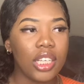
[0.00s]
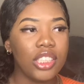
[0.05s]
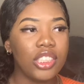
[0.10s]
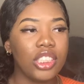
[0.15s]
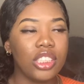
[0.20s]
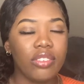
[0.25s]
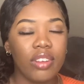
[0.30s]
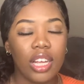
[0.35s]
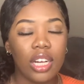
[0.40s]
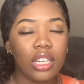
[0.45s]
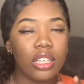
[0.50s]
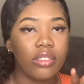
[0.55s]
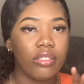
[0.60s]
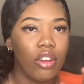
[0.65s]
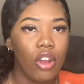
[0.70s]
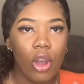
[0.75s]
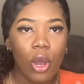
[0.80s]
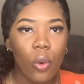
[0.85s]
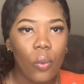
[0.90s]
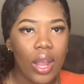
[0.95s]
It's just regular
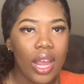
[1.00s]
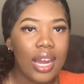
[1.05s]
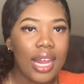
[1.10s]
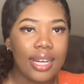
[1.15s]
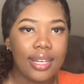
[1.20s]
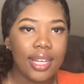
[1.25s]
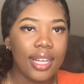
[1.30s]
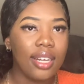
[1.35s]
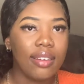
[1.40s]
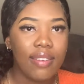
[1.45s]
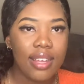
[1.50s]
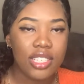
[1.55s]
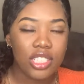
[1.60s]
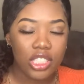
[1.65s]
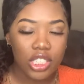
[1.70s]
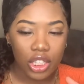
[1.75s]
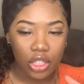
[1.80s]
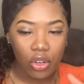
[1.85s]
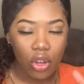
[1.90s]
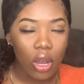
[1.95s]
hallway, like nothing crazy.
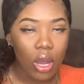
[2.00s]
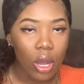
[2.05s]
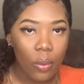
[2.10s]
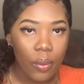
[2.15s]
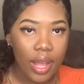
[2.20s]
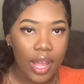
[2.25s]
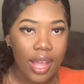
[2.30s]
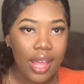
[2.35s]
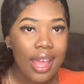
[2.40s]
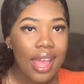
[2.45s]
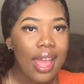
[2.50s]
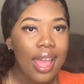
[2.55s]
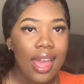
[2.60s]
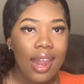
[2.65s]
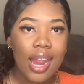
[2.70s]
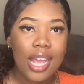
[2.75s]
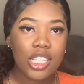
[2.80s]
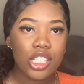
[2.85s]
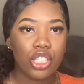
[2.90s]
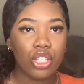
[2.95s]
Just a little hallway.
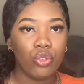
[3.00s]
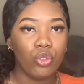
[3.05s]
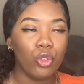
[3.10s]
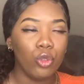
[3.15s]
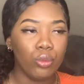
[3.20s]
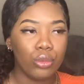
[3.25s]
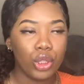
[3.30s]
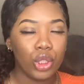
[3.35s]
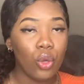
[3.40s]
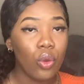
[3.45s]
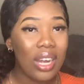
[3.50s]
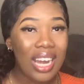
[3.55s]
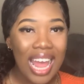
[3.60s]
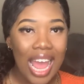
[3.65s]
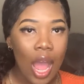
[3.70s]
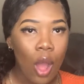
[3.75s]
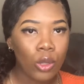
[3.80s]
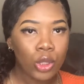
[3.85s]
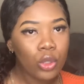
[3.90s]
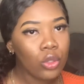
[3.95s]
That's just the rooms. No
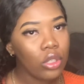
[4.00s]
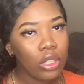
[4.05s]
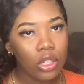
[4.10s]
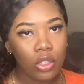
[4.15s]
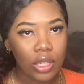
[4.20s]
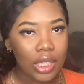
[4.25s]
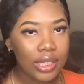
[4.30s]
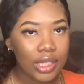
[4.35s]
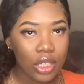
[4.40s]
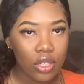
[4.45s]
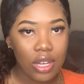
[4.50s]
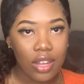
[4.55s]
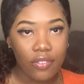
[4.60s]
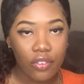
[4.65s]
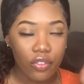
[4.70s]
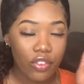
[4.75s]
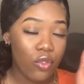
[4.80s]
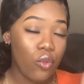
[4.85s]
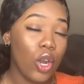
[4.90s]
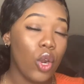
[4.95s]
lounge, no nothing. If
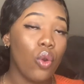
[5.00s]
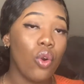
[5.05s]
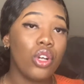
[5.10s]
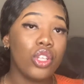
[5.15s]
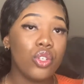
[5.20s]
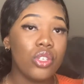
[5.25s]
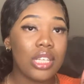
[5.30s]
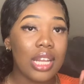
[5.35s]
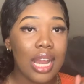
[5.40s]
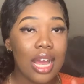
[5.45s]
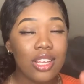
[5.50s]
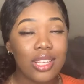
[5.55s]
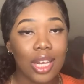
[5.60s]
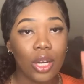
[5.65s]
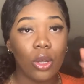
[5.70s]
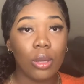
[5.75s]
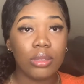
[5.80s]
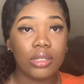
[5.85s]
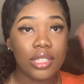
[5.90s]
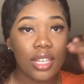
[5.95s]
you wanna go use the lounge, you gotta
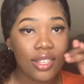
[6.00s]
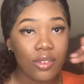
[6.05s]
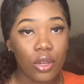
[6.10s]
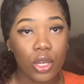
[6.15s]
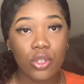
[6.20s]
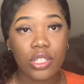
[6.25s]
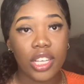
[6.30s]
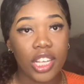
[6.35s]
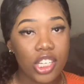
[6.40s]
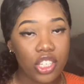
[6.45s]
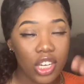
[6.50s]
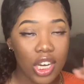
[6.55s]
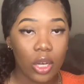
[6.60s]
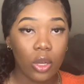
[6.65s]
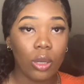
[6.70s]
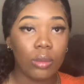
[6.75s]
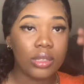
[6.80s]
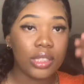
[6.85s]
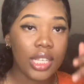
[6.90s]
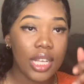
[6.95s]
go upstairs. If you wanna use the kitchen, you have to
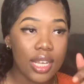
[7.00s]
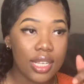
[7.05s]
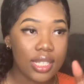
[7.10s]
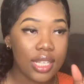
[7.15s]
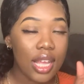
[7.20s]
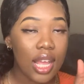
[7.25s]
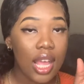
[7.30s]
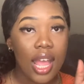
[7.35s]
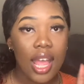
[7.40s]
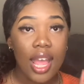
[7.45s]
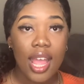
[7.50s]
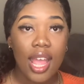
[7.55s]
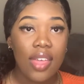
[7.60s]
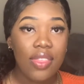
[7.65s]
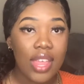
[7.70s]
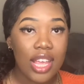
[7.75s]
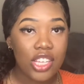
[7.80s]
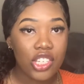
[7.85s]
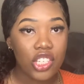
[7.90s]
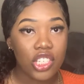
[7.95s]
go upstairs. And
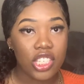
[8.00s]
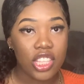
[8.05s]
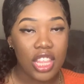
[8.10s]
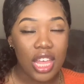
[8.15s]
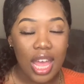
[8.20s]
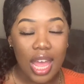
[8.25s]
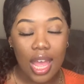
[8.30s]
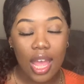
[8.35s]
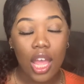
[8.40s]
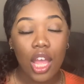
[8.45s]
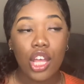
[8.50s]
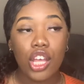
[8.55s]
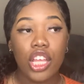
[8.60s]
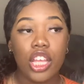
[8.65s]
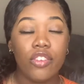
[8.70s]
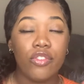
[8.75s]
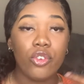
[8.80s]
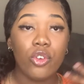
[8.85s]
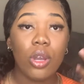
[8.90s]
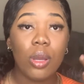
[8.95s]
that's just that.
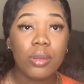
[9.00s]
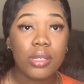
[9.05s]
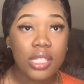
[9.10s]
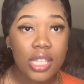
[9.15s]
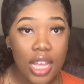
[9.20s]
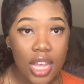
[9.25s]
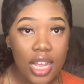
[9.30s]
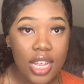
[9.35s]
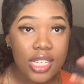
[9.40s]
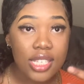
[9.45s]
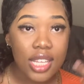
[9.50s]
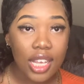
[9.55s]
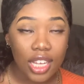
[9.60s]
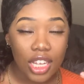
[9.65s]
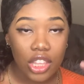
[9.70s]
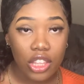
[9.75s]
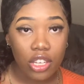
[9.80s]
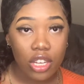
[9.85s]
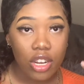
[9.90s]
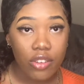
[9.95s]
If you go upstairs,
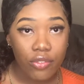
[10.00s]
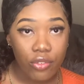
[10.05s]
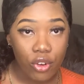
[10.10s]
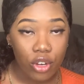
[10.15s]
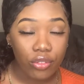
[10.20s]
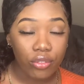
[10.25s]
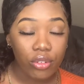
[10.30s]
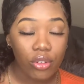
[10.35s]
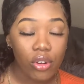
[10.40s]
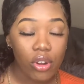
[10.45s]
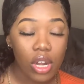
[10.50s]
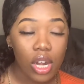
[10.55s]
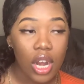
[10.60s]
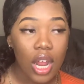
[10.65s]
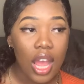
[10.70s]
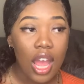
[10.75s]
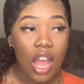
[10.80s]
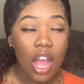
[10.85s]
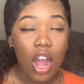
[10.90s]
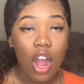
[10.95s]
second, third, and fourth floor.
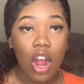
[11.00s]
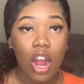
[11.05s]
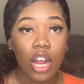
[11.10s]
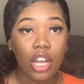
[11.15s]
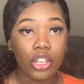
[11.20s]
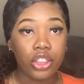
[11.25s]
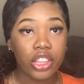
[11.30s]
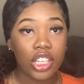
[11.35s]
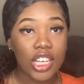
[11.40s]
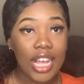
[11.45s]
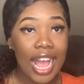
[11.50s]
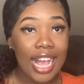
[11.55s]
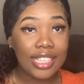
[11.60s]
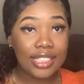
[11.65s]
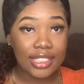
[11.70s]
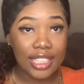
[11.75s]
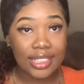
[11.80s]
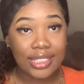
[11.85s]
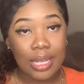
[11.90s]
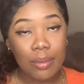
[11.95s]
Are,
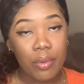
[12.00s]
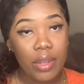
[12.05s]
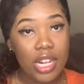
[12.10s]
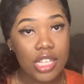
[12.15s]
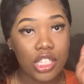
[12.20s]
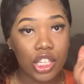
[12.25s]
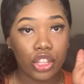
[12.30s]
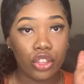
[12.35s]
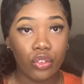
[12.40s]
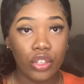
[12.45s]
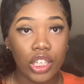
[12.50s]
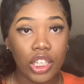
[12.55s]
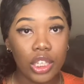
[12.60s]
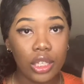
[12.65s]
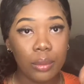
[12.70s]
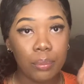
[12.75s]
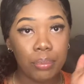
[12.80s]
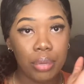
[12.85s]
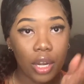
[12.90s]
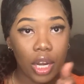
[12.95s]
has is separated to three
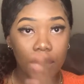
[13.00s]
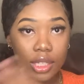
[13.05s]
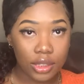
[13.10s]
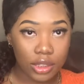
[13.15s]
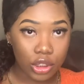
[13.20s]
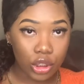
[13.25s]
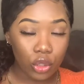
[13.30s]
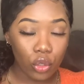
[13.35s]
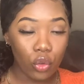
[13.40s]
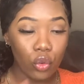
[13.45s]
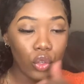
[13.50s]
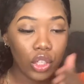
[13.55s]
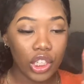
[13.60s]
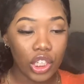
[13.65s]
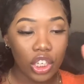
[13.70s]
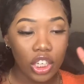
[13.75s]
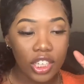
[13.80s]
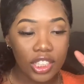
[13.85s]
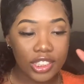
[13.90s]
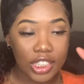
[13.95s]
parts, so
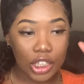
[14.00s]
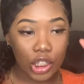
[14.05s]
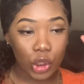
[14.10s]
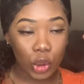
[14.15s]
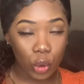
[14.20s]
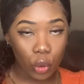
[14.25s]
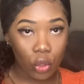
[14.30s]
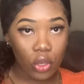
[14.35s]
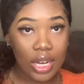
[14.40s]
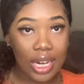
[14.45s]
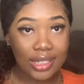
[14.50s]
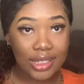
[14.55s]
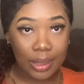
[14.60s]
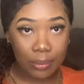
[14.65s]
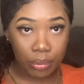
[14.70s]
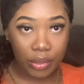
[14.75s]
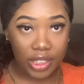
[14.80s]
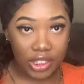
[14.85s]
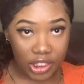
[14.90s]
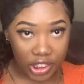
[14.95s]
literally it's like a door that
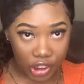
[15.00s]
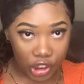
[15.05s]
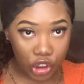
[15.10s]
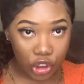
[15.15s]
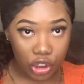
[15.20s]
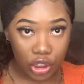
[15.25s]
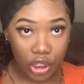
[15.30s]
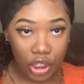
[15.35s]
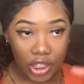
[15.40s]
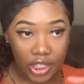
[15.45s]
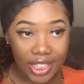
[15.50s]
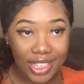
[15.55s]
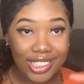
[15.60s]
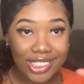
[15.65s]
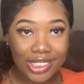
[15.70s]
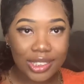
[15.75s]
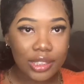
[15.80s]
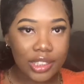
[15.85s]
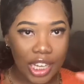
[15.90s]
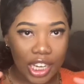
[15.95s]
separates each each
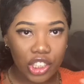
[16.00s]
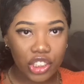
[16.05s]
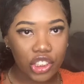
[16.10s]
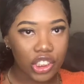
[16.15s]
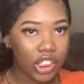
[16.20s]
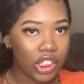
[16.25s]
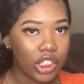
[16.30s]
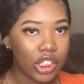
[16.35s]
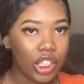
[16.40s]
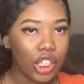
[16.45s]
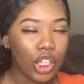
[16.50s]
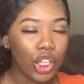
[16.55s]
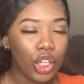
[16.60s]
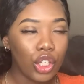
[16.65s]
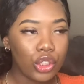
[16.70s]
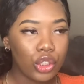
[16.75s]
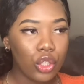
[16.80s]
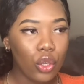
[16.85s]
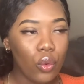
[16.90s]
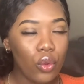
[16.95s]
section.
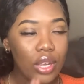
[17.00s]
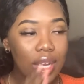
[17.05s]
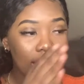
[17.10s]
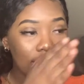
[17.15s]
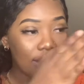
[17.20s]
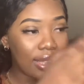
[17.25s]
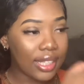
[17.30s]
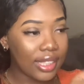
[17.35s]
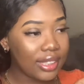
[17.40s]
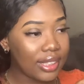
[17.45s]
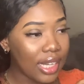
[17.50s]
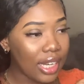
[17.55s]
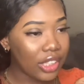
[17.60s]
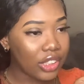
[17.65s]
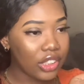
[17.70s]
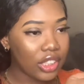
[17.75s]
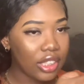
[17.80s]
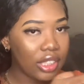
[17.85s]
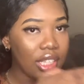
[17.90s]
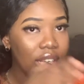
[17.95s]
So you got this
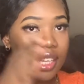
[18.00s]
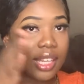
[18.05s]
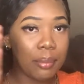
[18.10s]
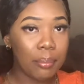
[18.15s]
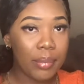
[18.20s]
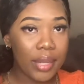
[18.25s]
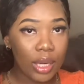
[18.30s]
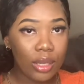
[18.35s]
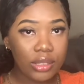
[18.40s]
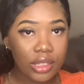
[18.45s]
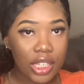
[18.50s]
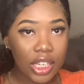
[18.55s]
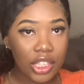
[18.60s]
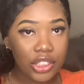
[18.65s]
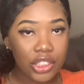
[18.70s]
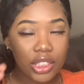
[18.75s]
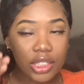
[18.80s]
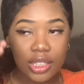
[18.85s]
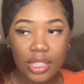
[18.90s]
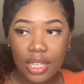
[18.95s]
section, middle
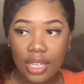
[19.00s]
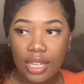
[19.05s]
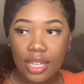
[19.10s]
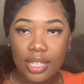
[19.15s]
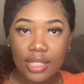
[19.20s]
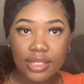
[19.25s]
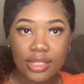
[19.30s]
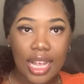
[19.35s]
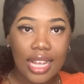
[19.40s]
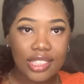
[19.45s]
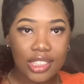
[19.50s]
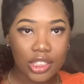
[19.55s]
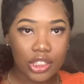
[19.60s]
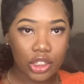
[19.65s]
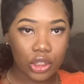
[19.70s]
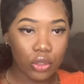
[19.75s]
section, side section.